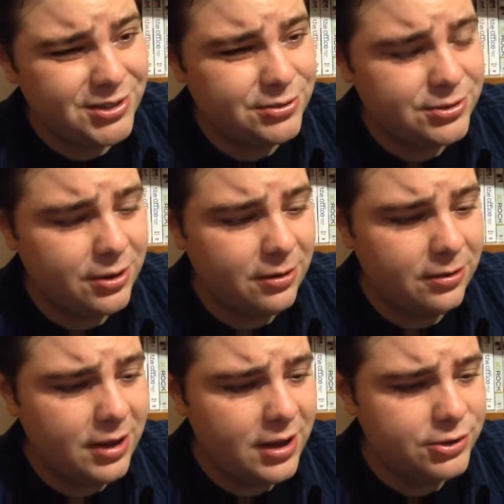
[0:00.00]
not so
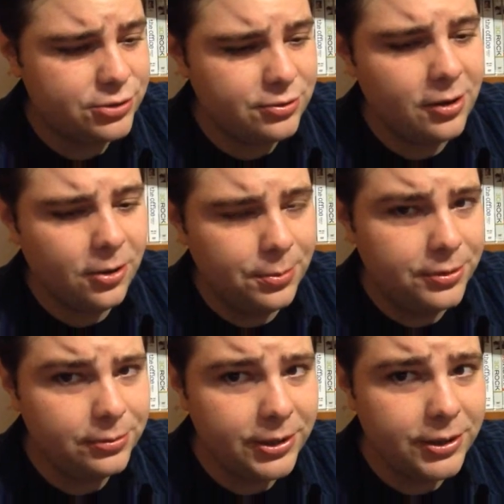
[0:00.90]
subtle uh, struggle
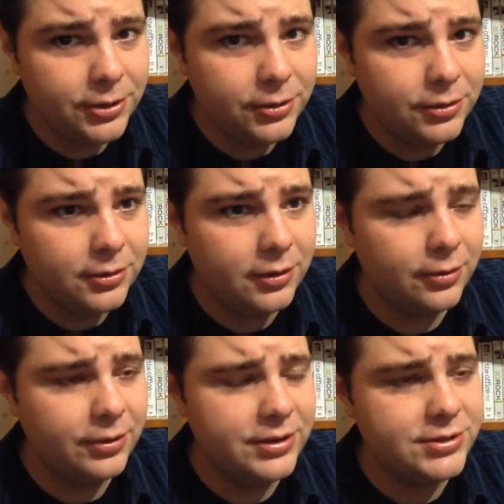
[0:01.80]
between you
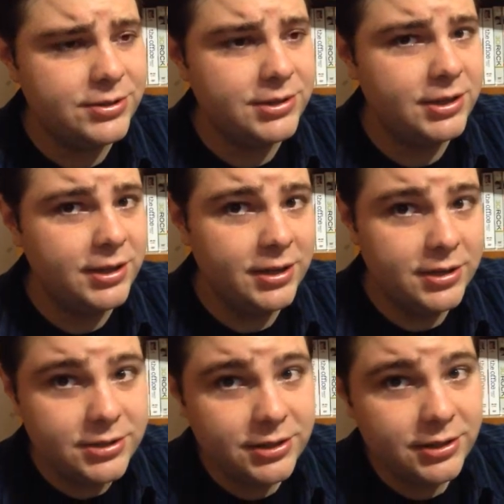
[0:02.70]
know is
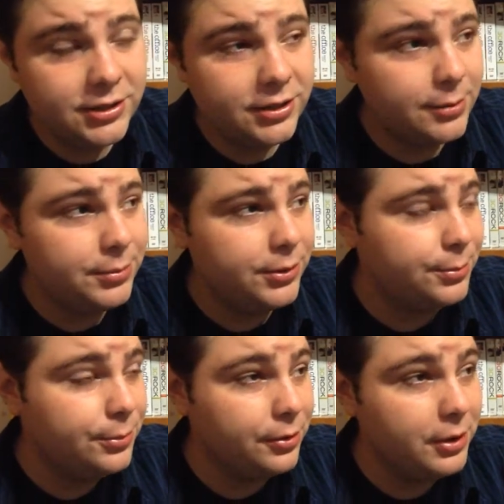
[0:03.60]
is he a
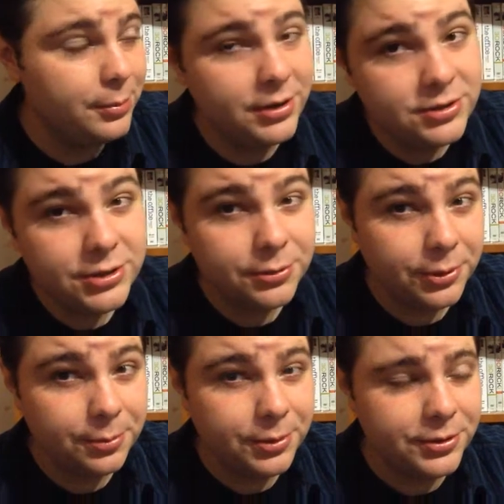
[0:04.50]
computer program? Is he a
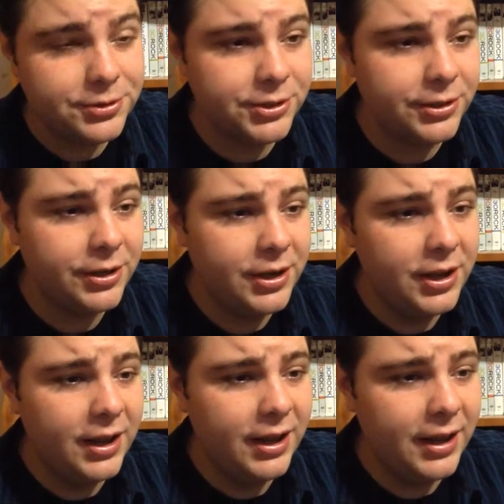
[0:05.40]
real person?
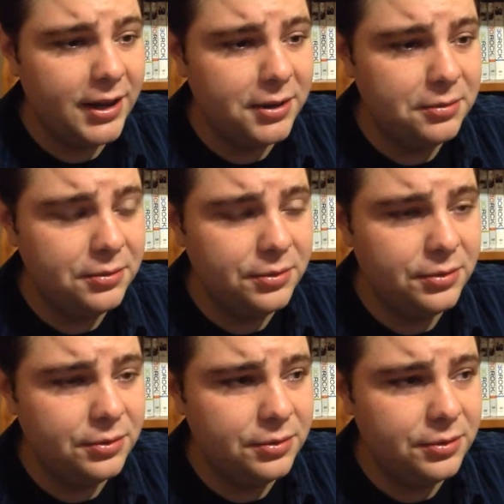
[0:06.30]
And
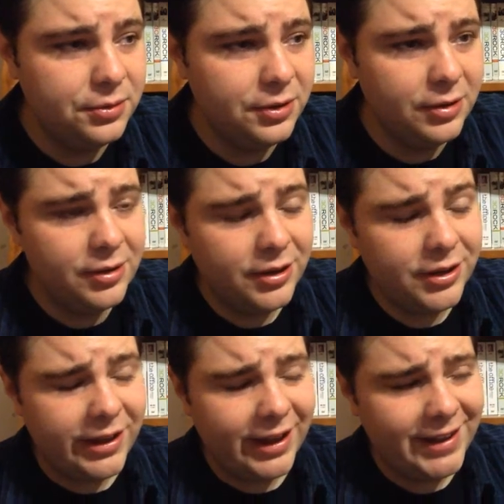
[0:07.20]

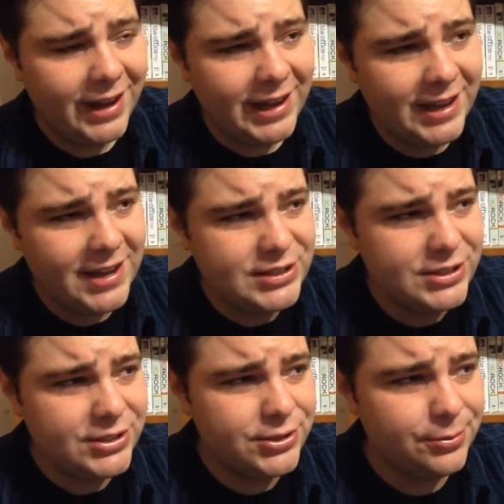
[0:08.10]
I, I
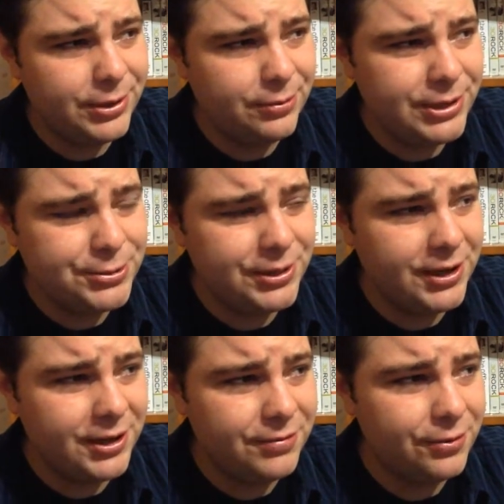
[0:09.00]
guess in so many ways, what
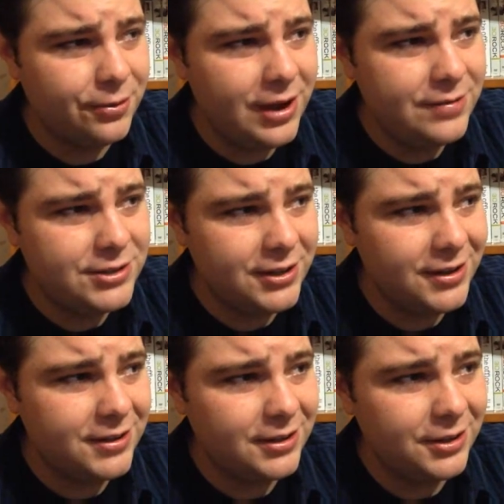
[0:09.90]
it kind of arrives
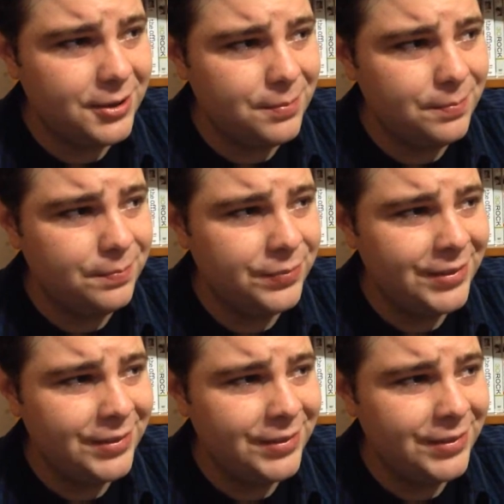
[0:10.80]
at. Um,